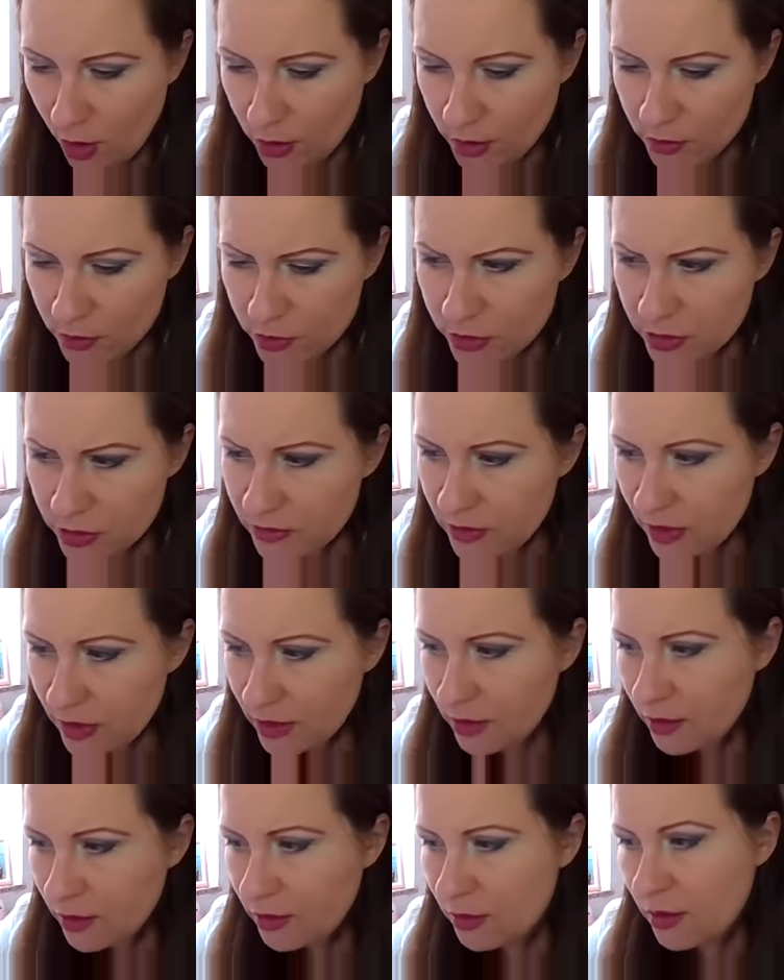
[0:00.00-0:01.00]

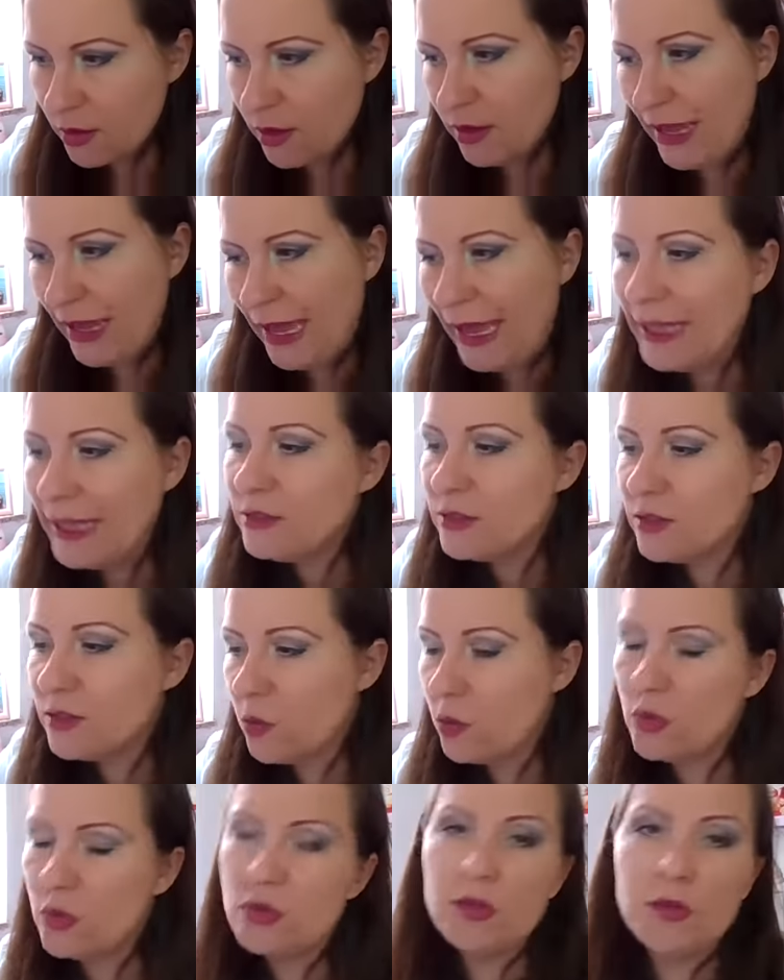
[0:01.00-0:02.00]

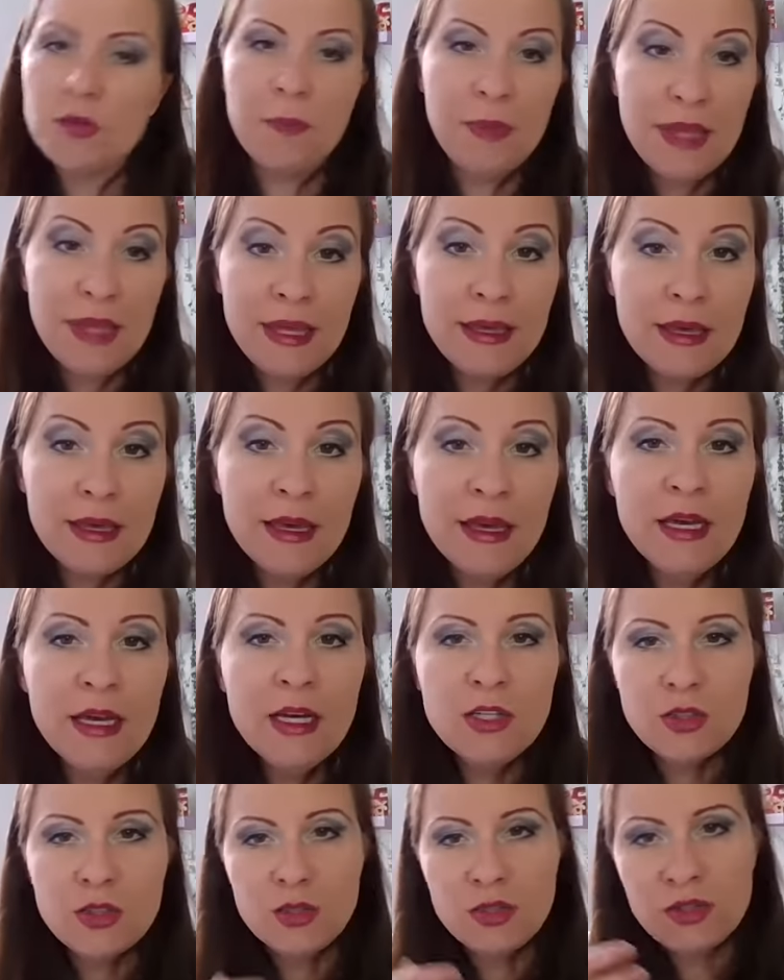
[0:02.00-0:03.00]
answer would be
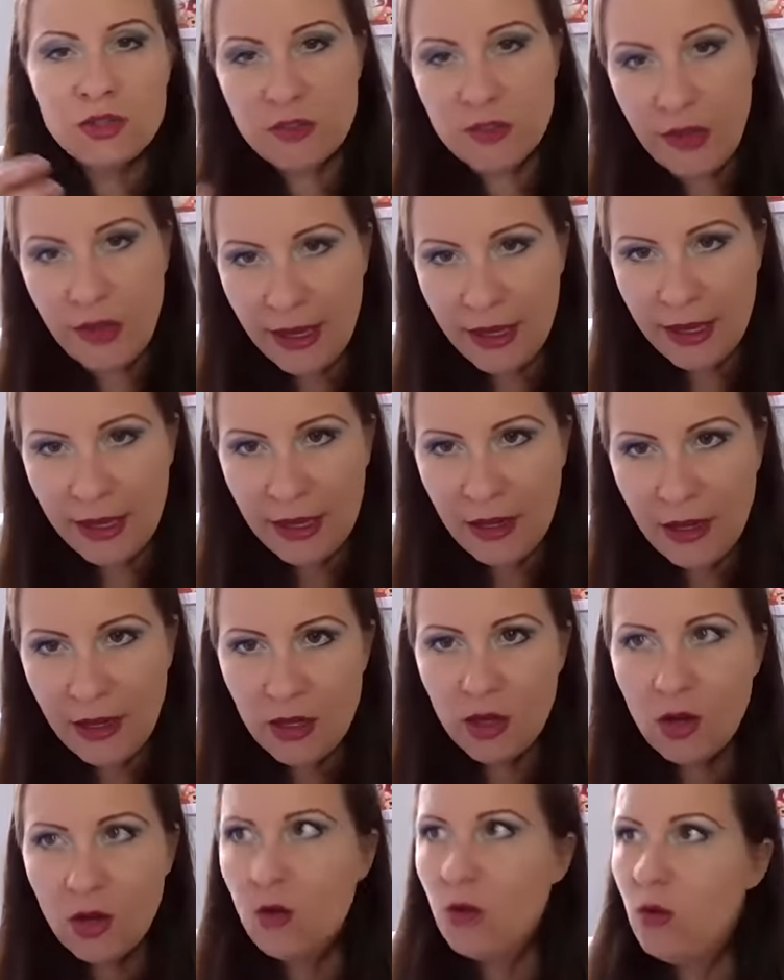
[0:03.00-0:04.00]
to say
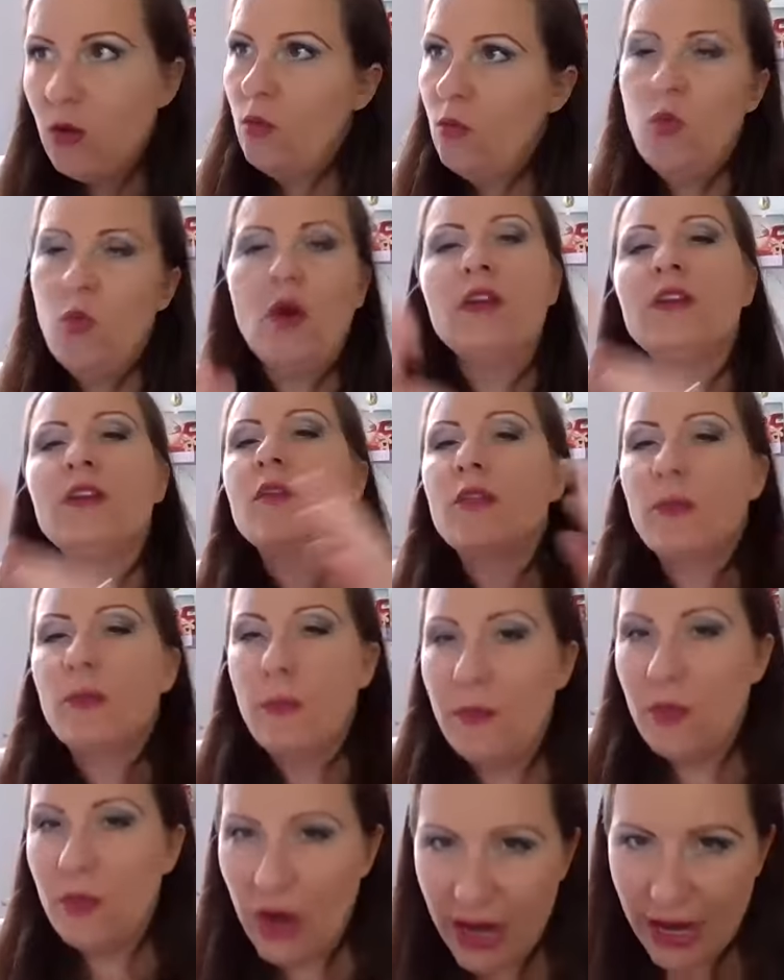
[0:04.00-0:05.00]
one of the
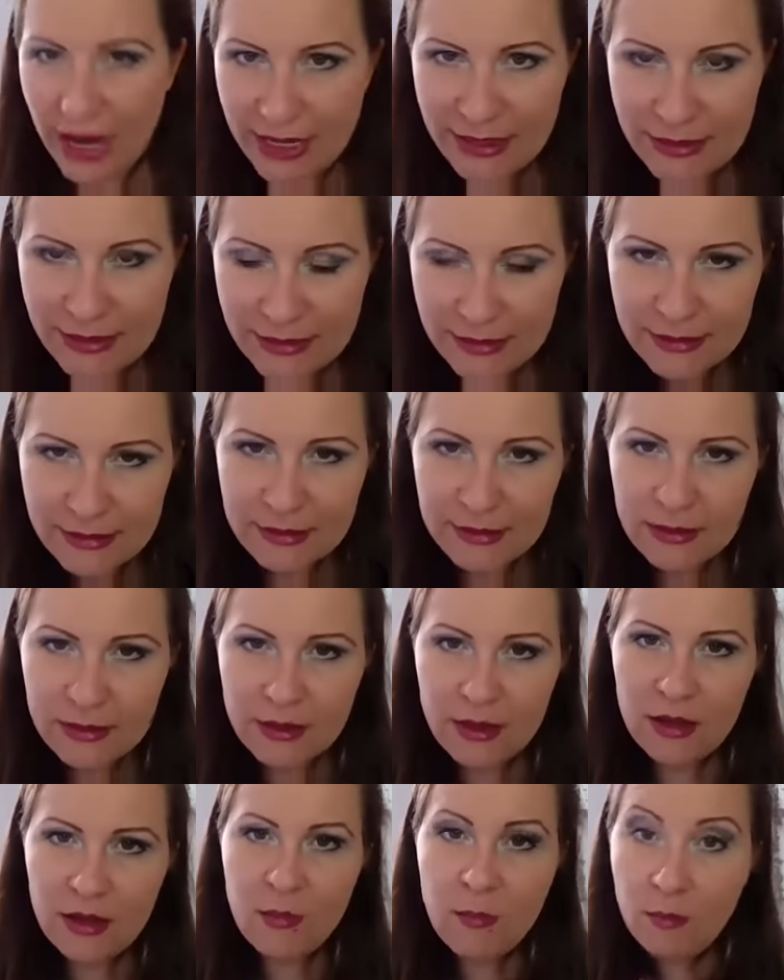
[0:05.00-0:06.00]
brands
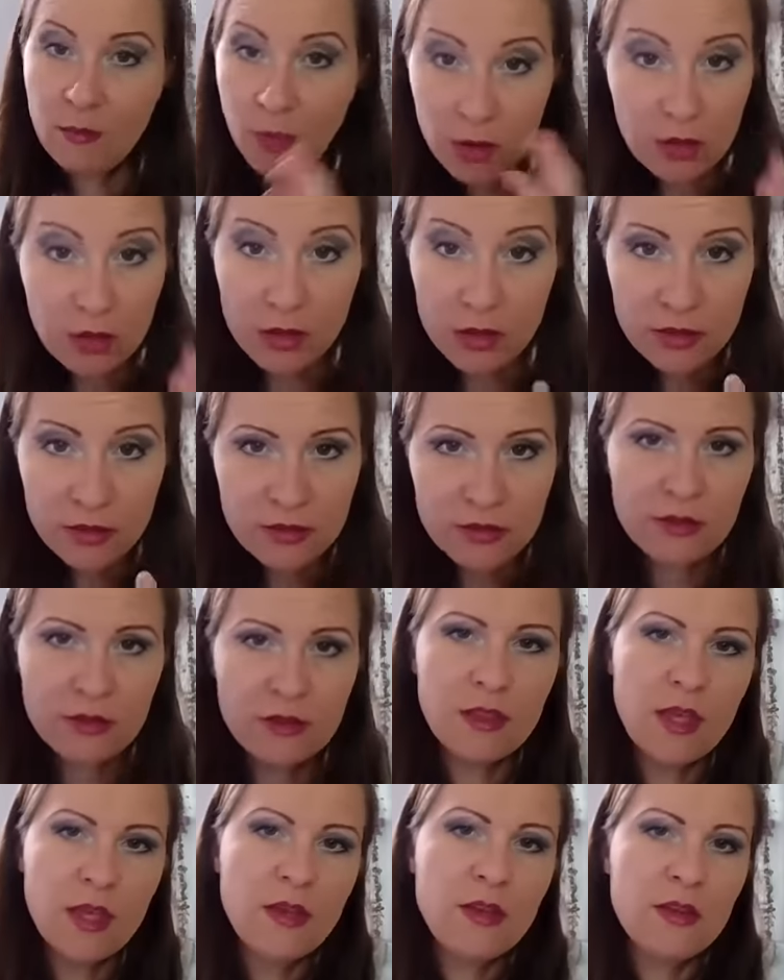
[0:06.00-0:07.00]
models
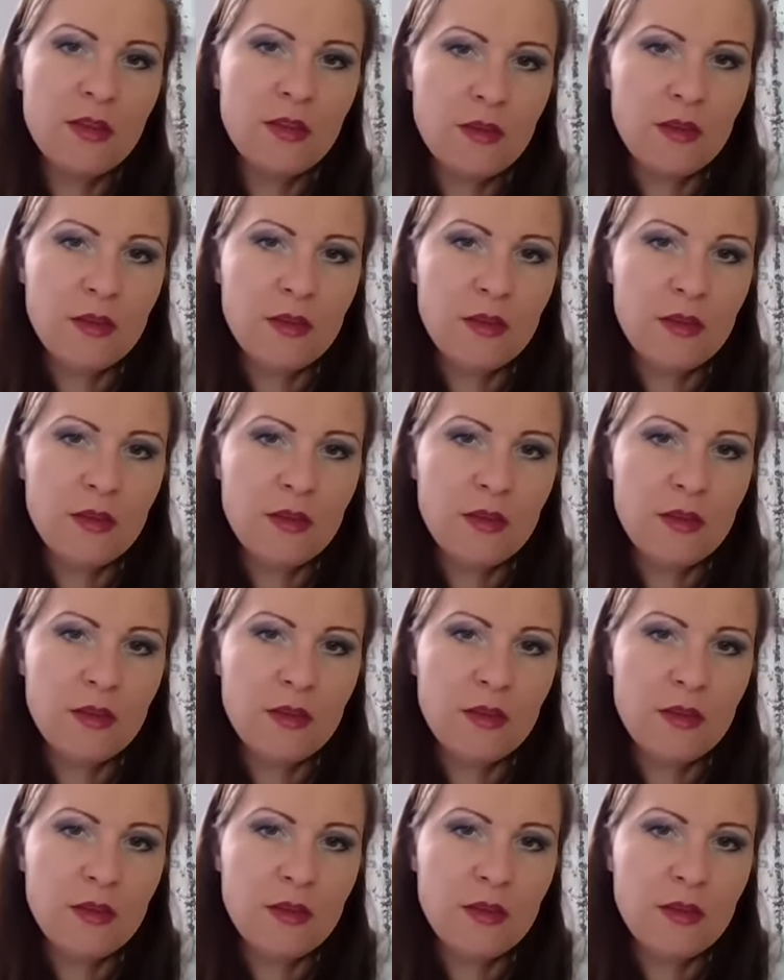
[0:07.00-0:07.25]
that